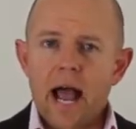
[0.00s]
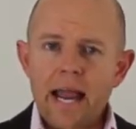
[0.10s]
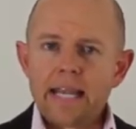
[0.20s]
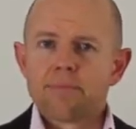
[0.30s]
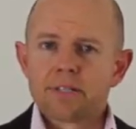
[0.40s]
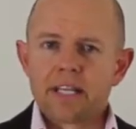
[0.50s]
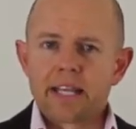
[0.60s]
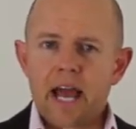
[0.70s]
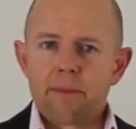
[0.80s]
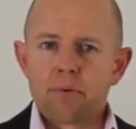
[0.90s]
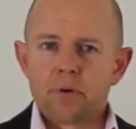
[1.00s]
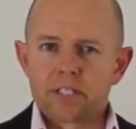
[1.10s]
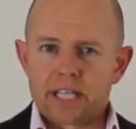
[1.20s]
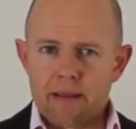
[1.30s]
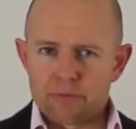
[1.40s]
80% of the
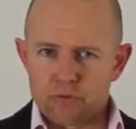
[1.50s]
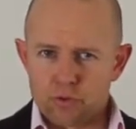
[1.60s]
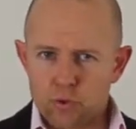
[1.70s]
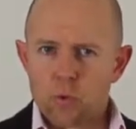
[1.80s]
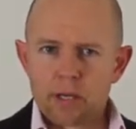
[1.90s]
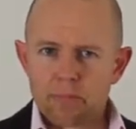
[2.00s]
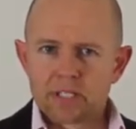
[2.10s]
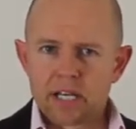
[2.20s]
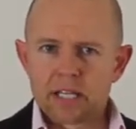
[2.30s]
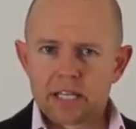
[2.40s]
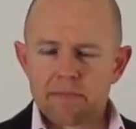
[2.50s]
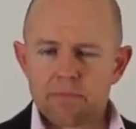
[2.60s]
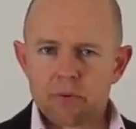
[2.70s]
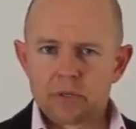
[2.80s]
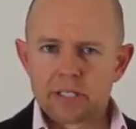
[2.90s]
outputs comes from 20% of the inputs.